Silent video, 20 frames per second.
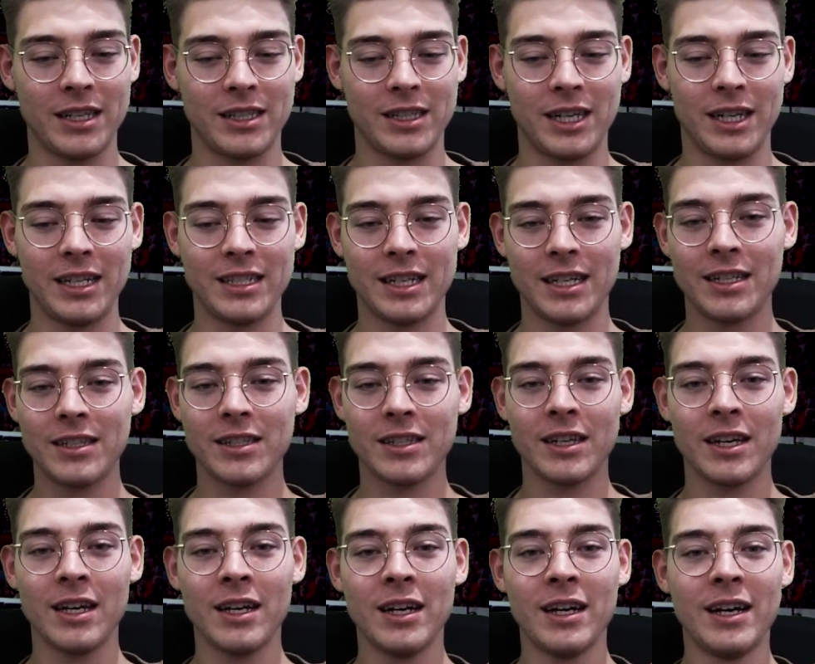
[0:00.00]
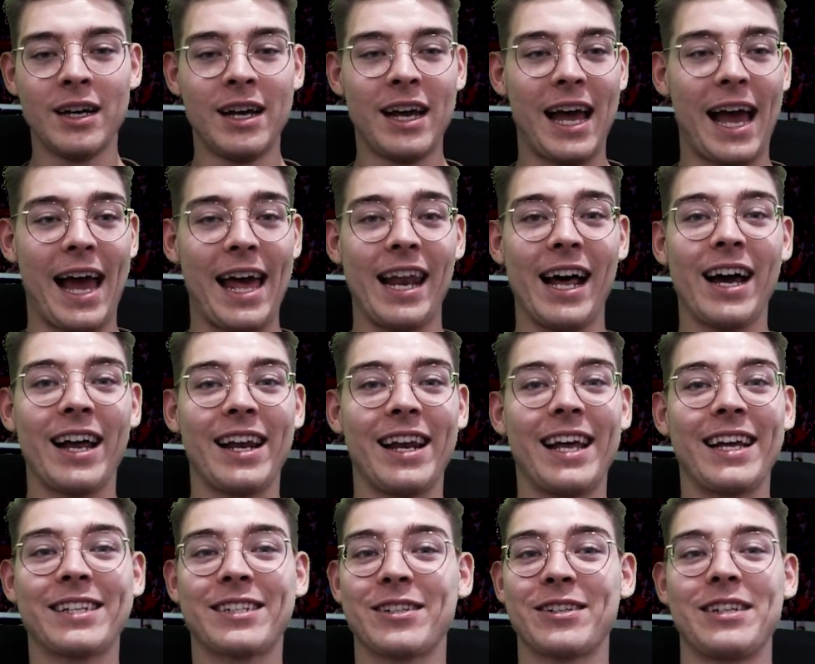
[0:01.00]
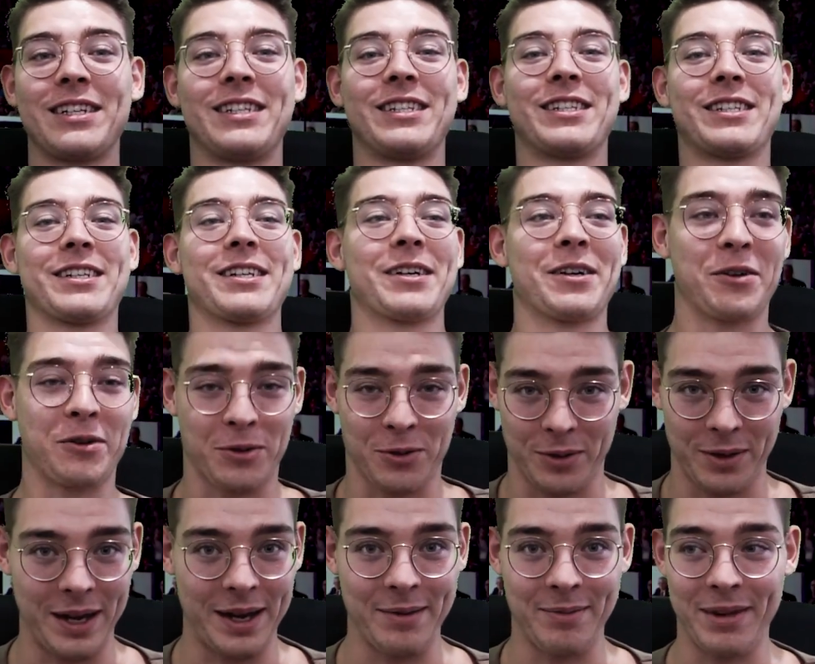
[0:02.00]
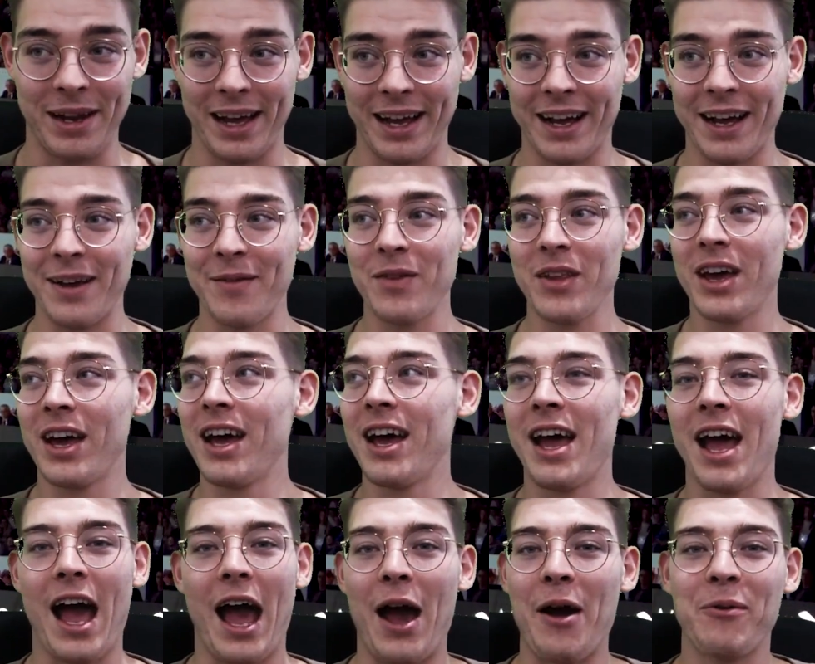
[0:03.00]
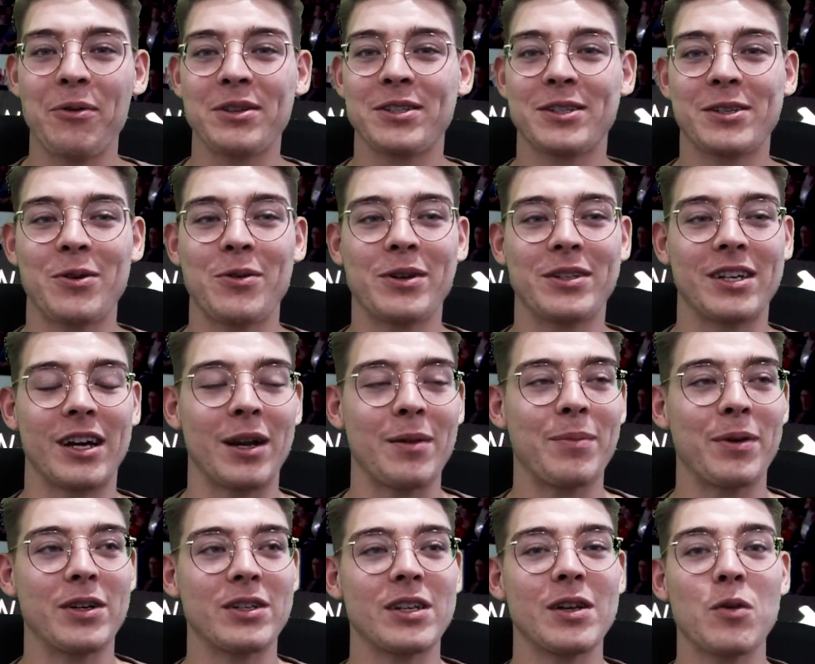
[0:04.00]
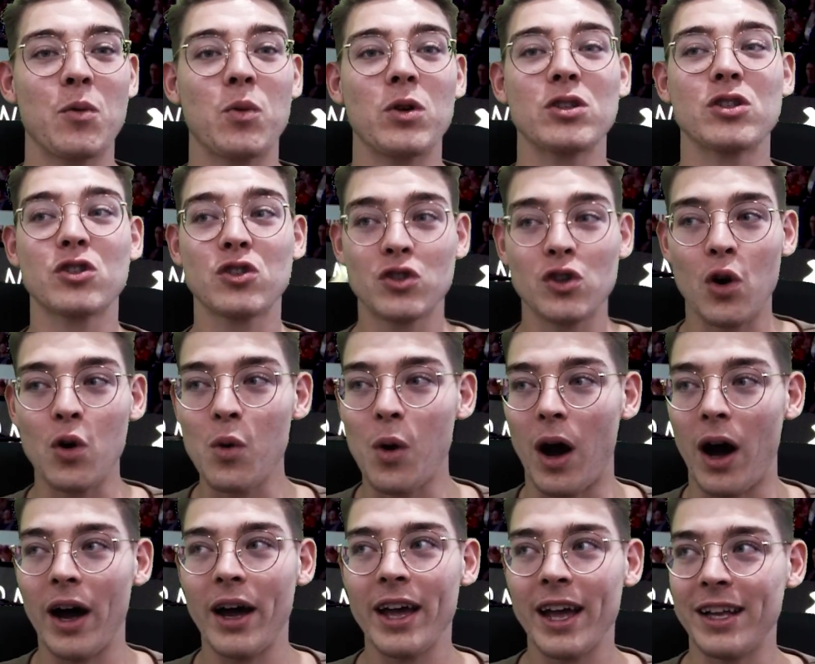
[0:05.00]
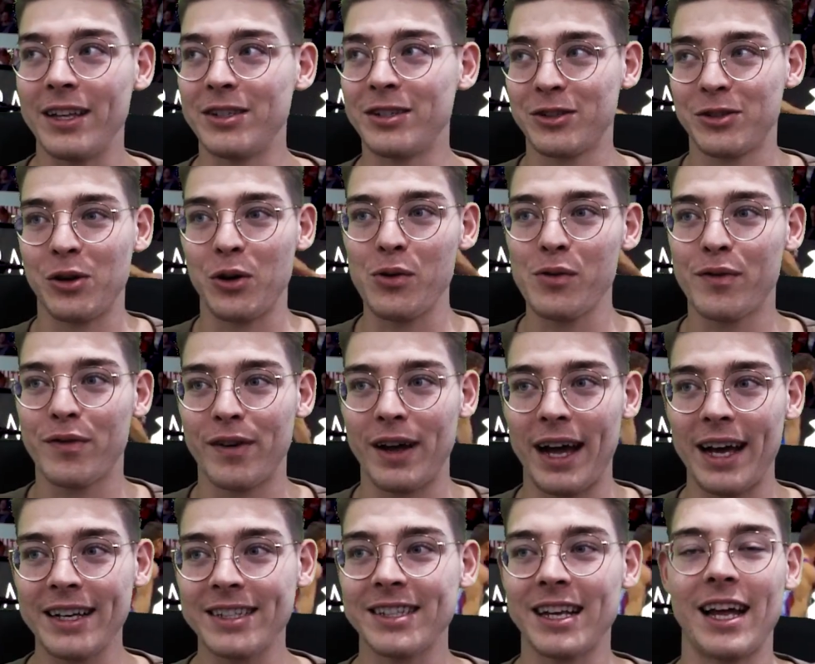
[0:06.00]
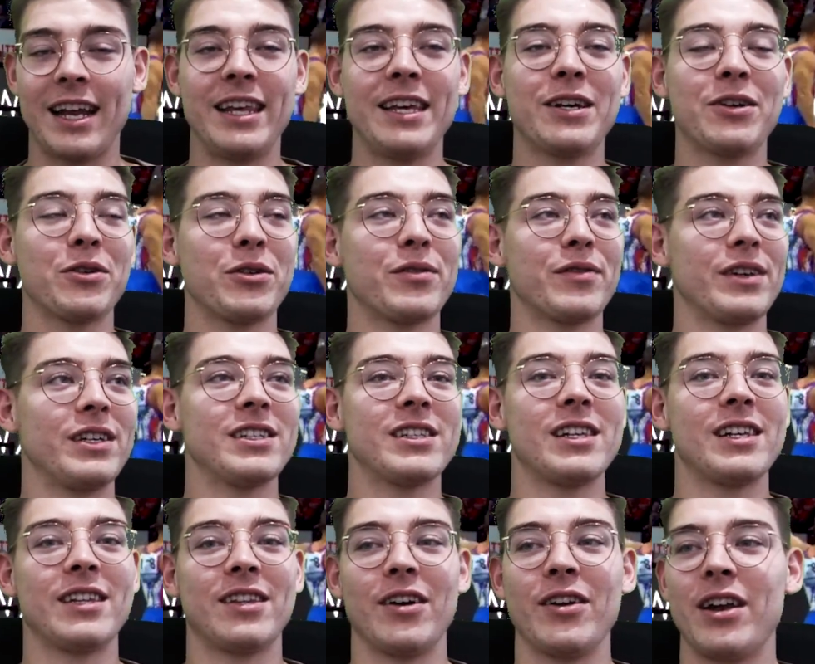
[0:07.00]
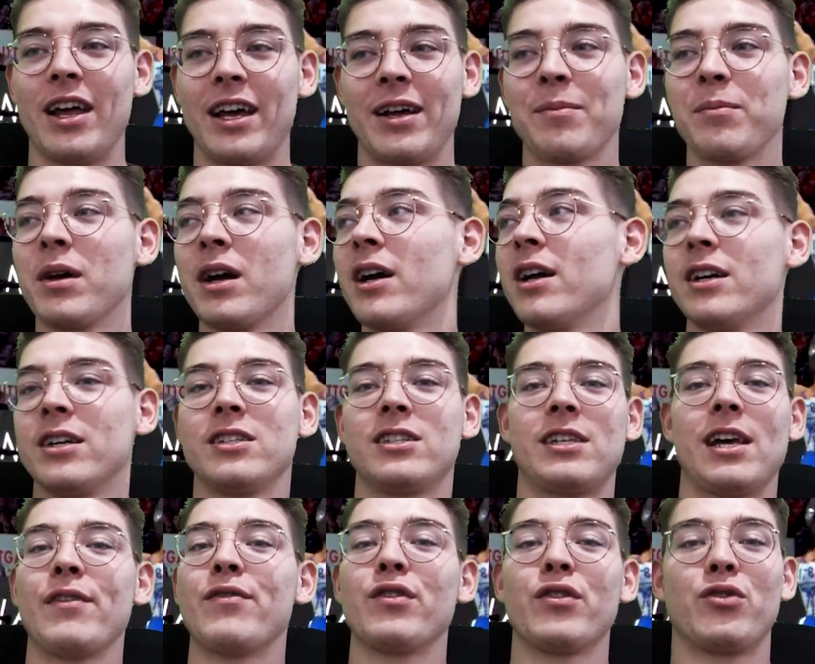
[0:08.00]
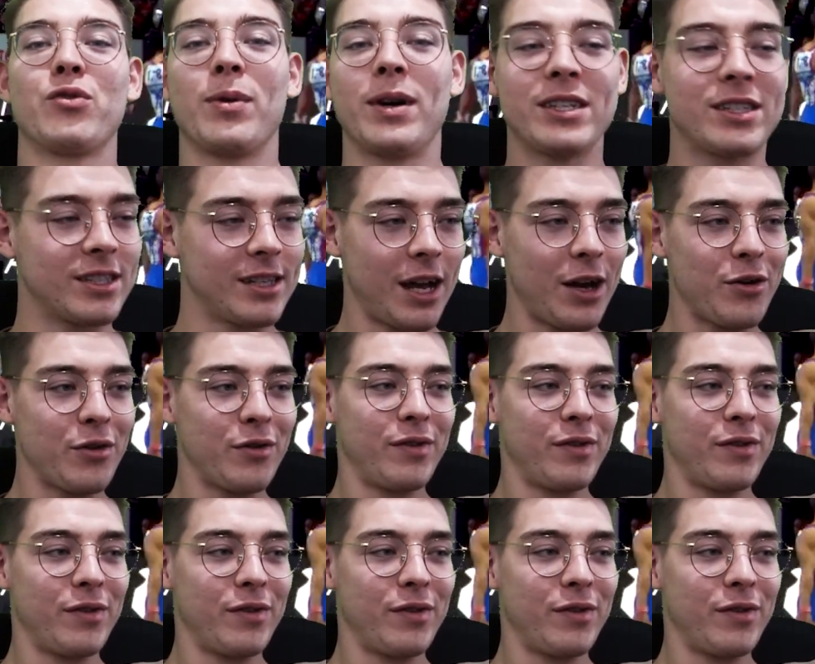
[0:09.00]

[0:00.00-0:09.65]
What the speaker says: seedings, and I literally screamed. Like, I was so excited because it was so high and so fast, and he could have easily done like 7 twists out